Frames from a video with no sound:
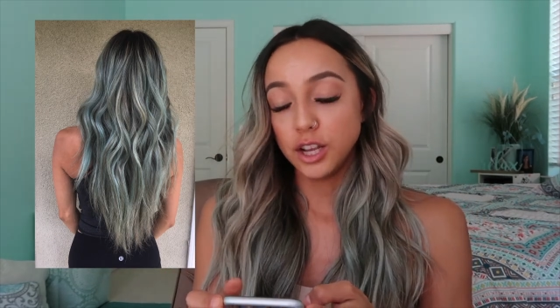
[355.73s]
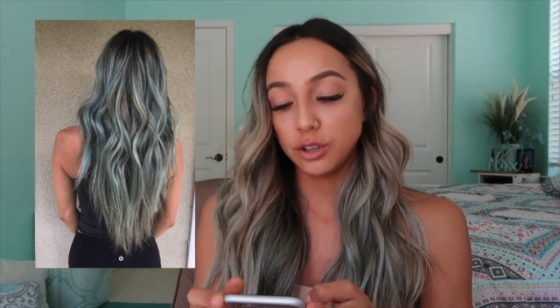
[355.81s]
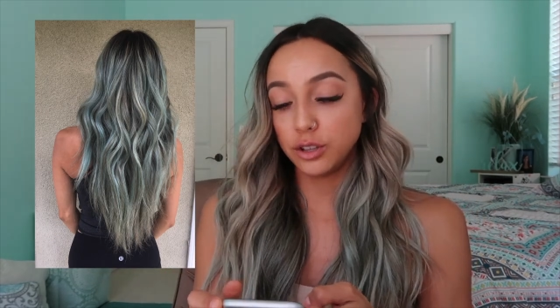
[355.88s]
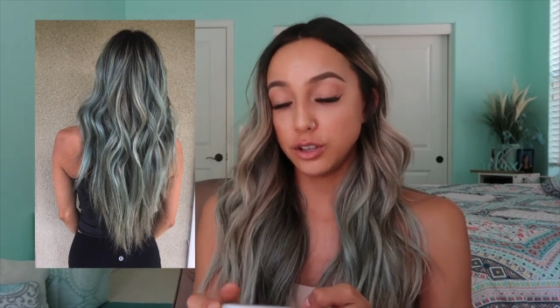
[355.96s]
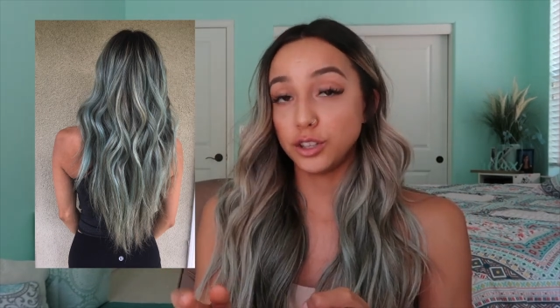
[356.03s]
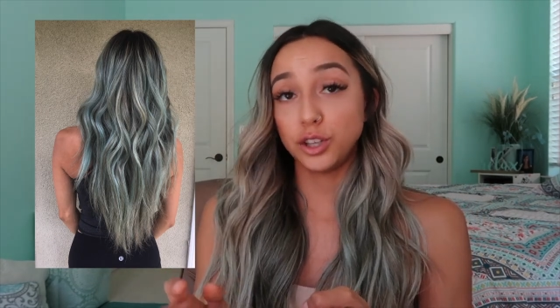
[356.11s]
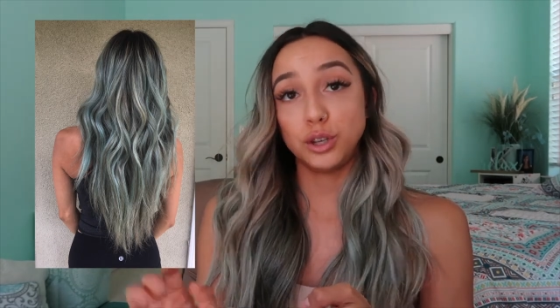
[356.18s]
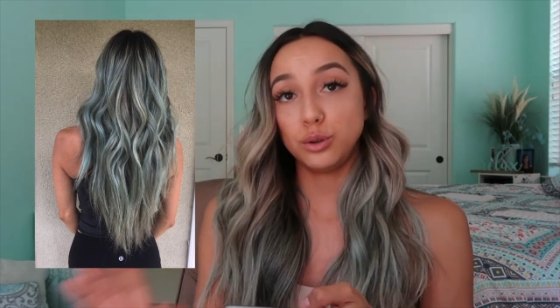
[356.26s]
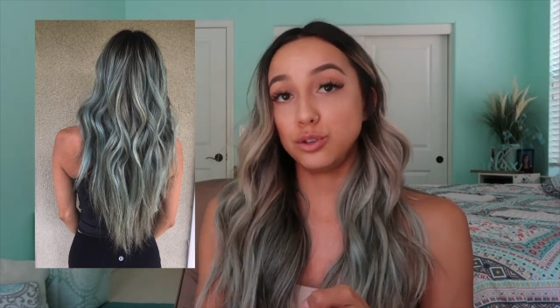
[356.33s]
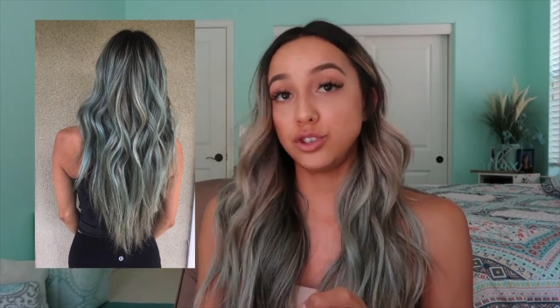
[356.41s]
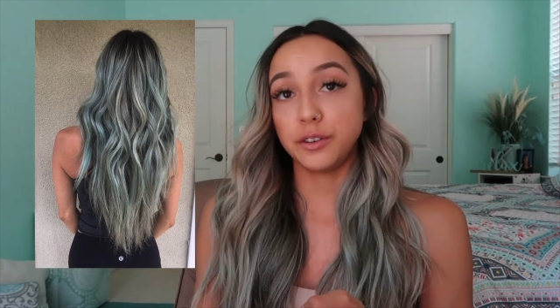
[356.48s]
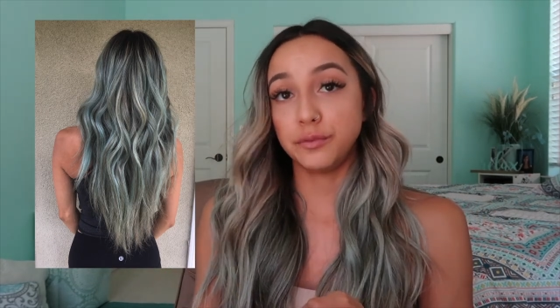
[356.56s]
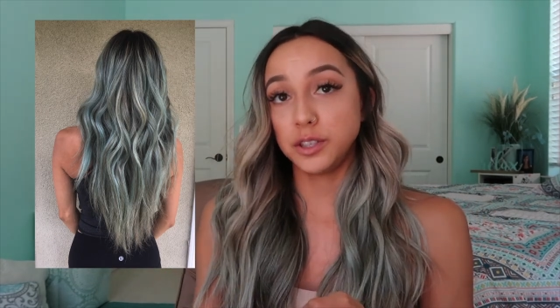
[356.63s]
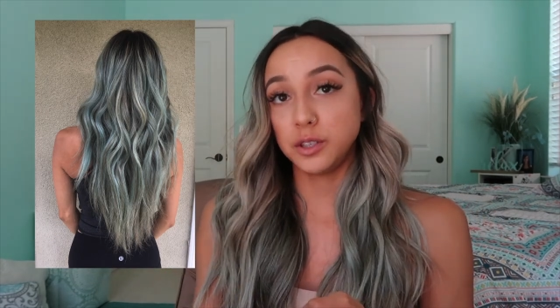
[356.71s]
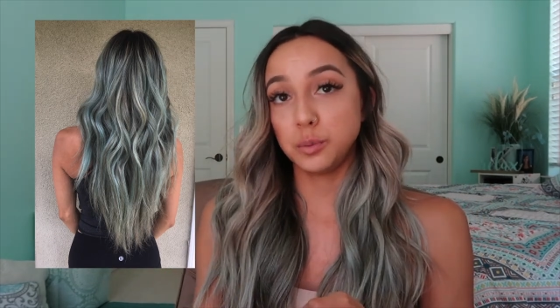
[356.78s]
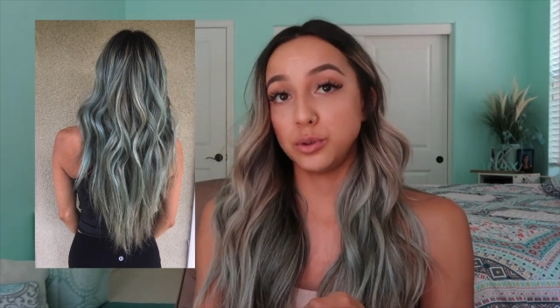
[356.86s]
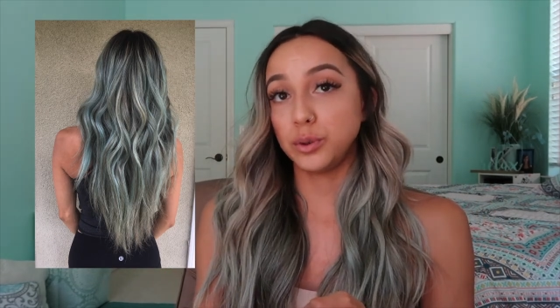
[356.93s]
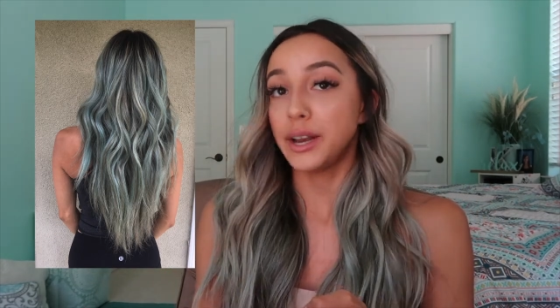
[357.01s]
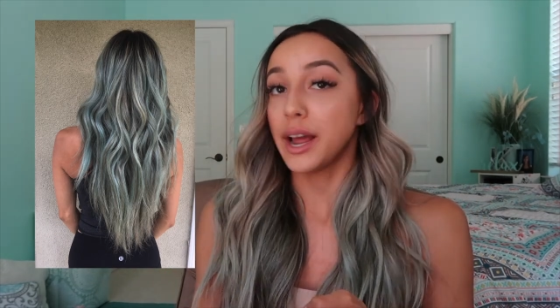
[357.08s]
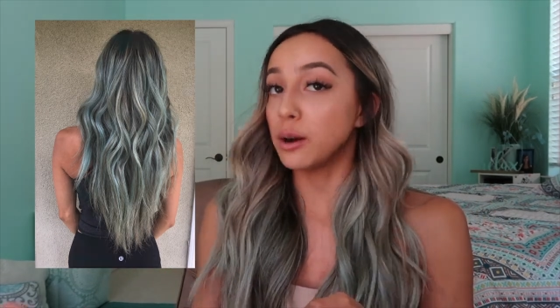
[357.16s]
So there's a huge difference
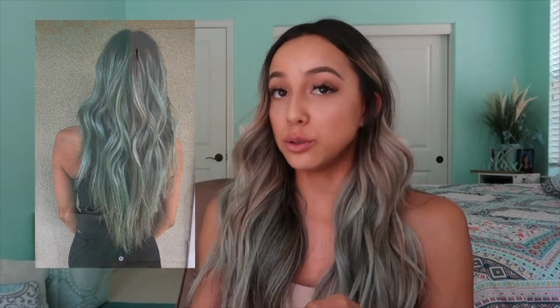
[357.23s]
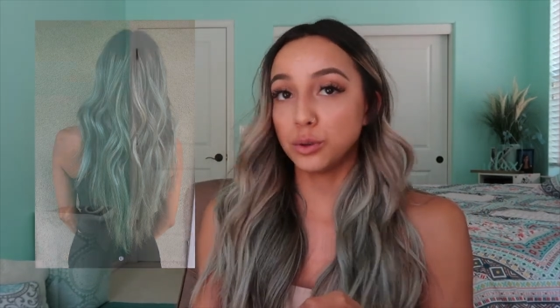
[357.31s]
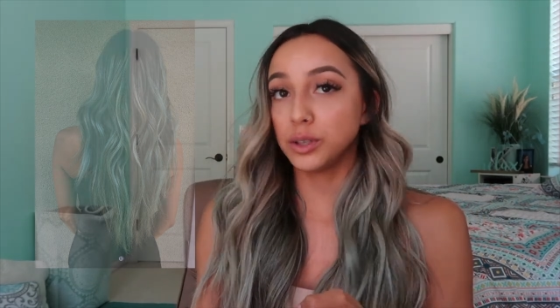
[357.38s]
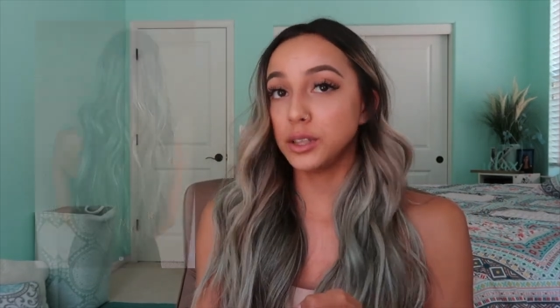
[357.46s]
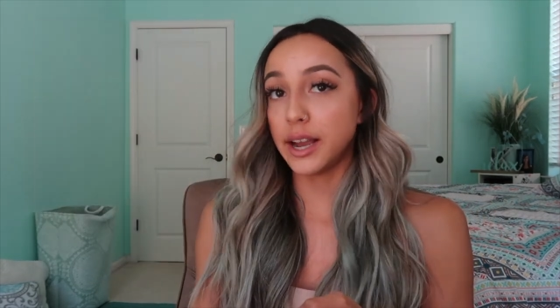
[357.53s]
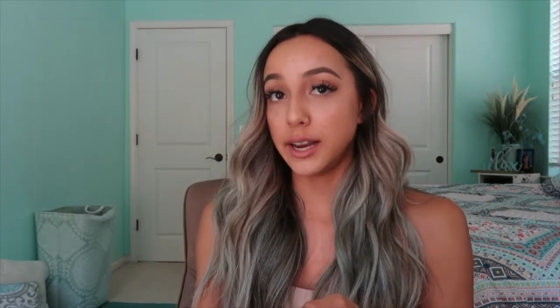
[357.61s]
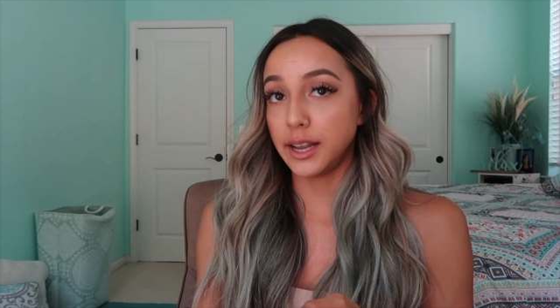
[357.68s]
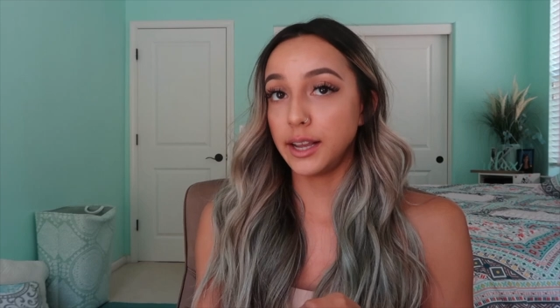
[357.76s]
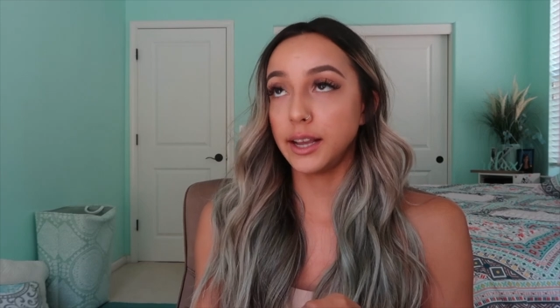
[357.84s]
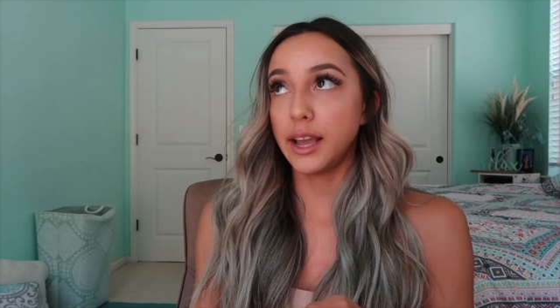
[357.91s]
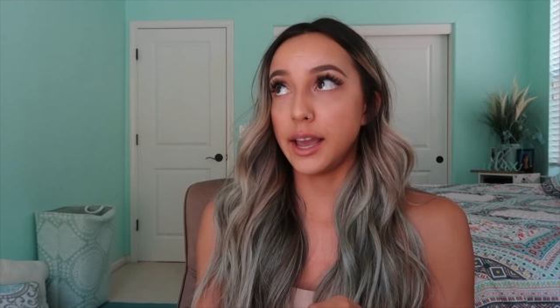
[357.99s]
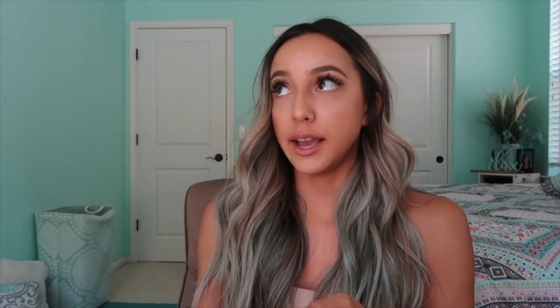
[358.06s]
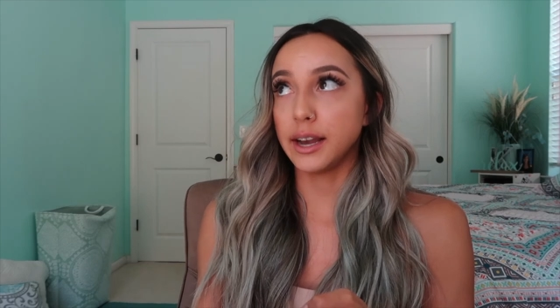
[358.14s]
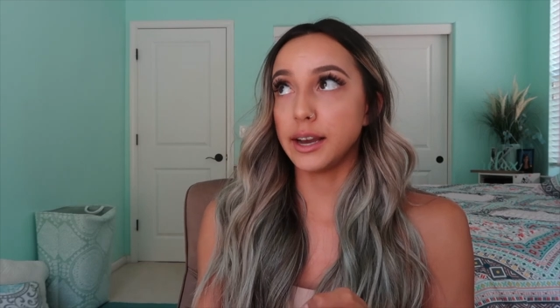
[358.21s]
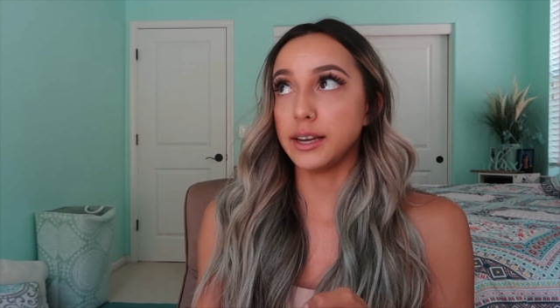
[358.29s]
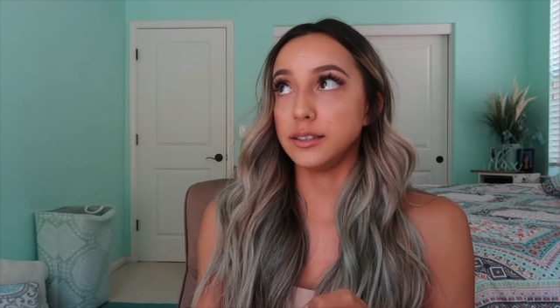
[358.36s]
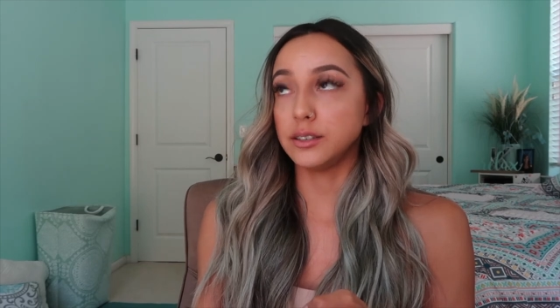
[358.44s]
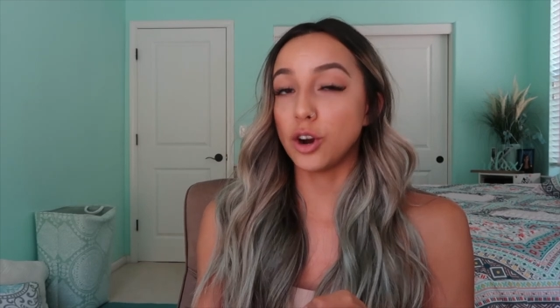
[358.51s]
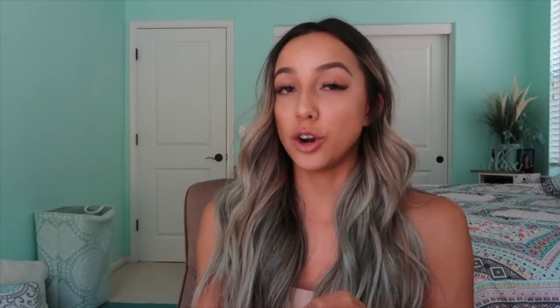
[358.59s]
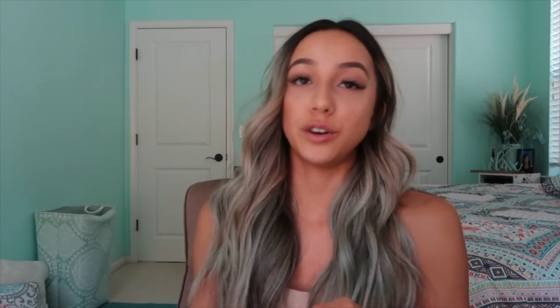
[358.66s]
between outdoor lighting
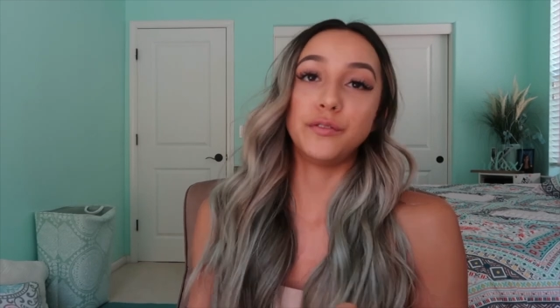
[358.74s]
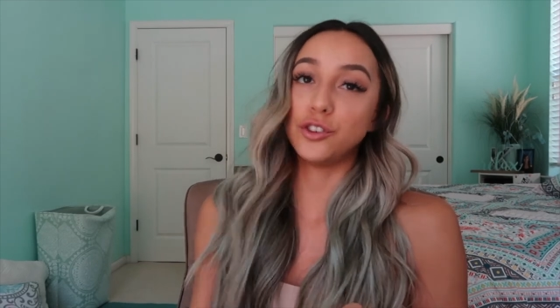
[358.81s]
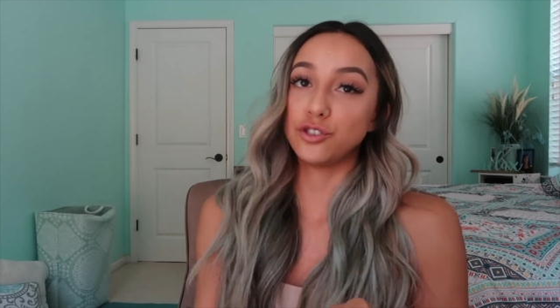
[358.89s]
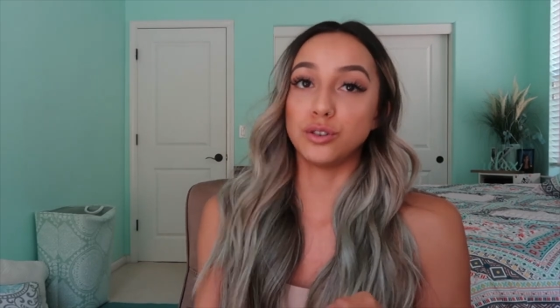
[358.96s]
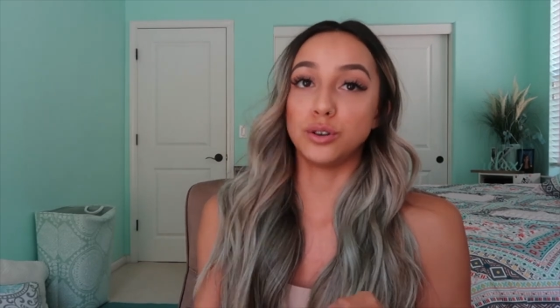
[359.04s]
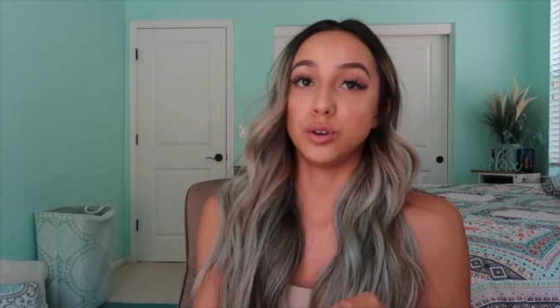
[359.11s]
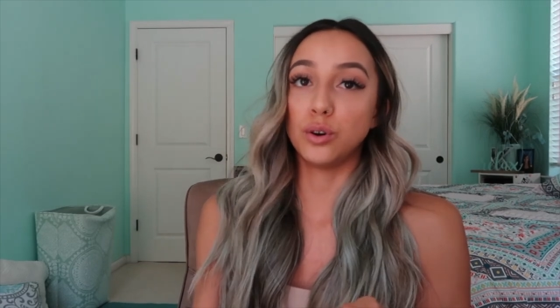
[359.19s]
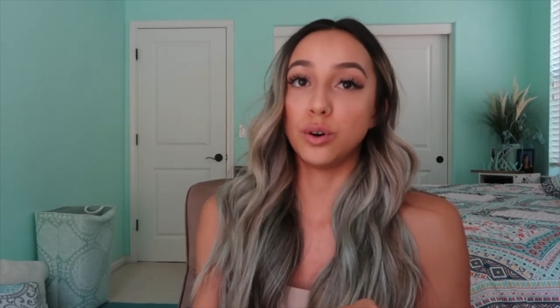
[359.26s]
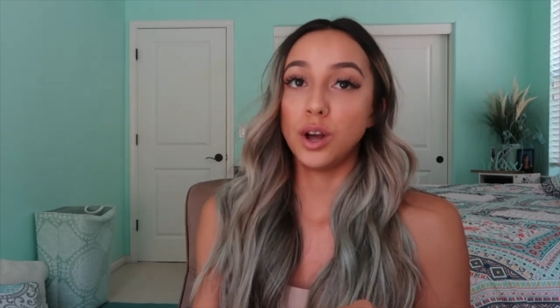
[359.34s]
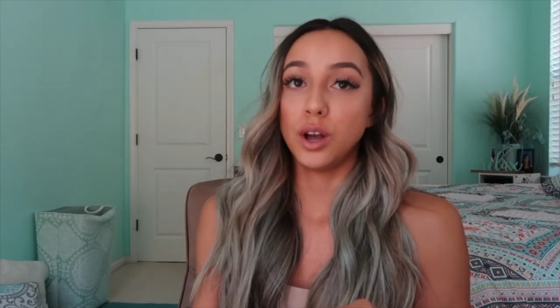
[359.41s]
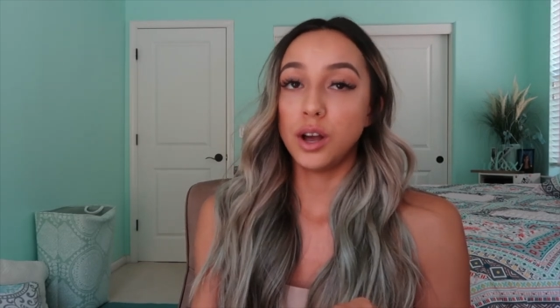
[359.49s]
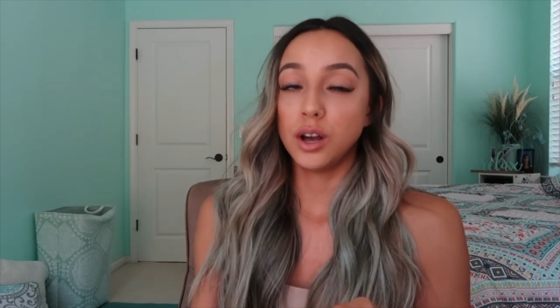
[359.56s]
and artificial